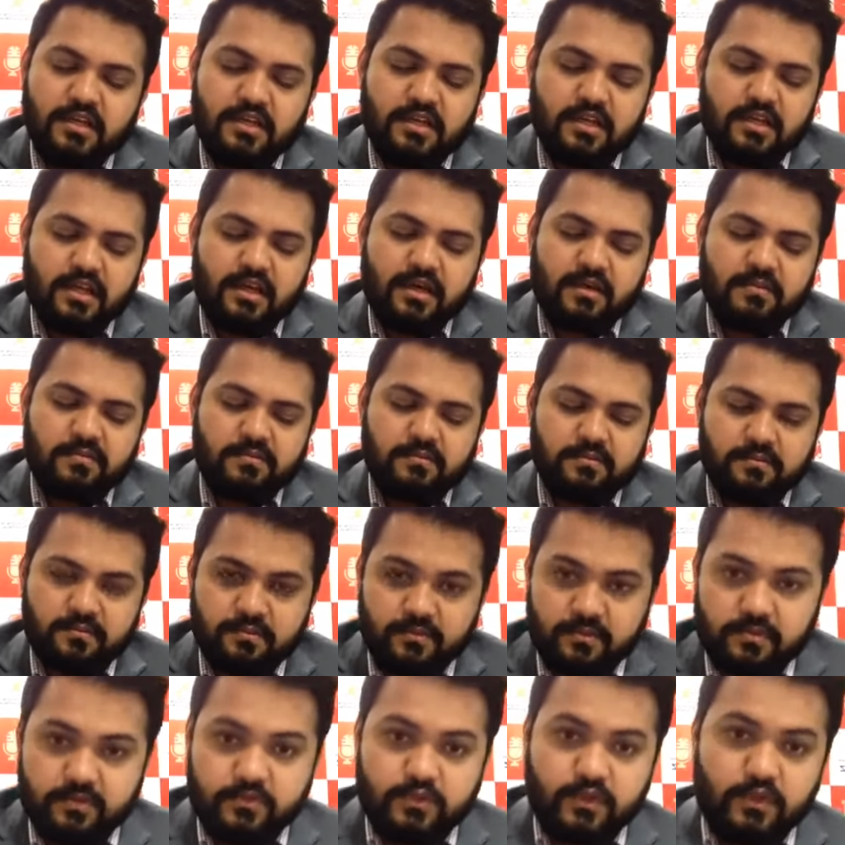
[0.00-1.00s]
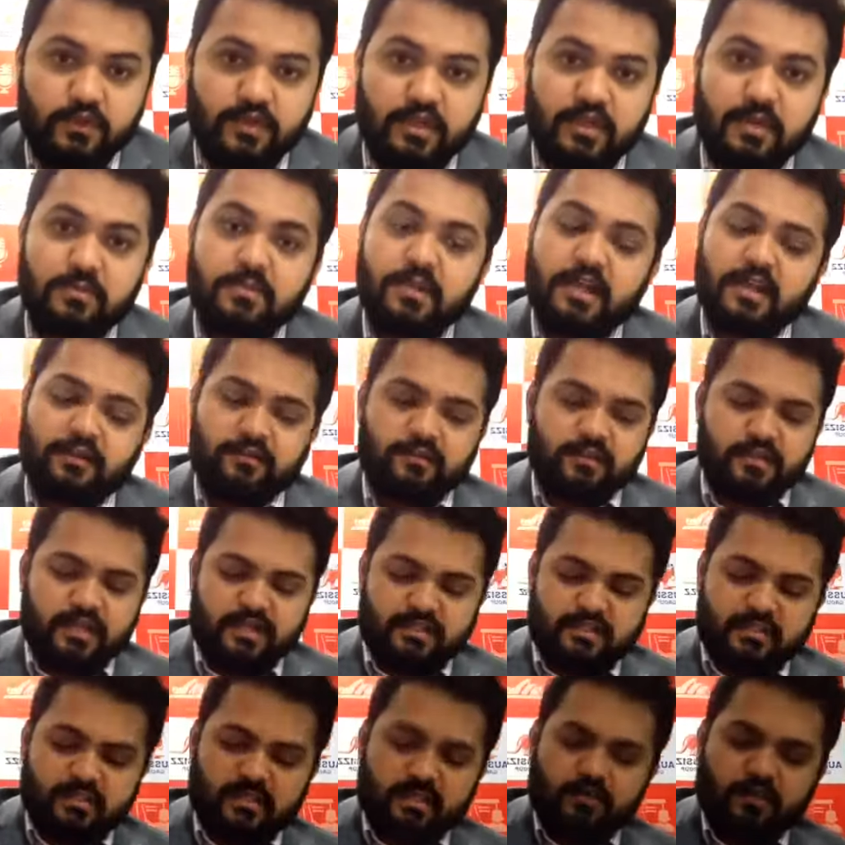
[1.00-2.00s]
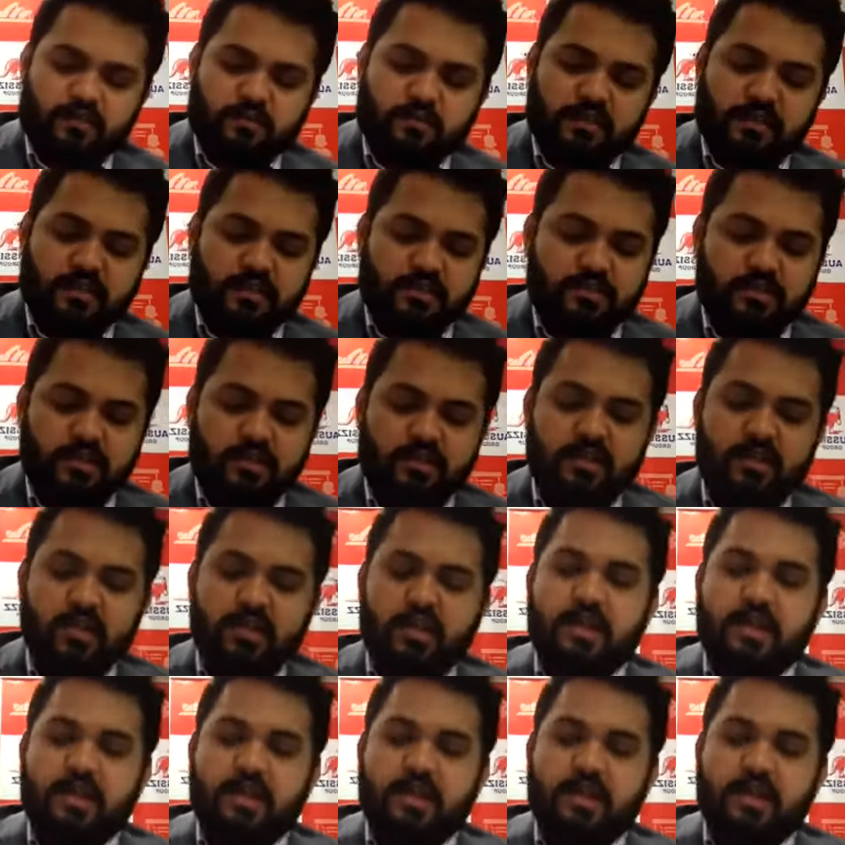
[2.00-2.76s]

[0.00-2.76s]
so you can apply for that state nomination.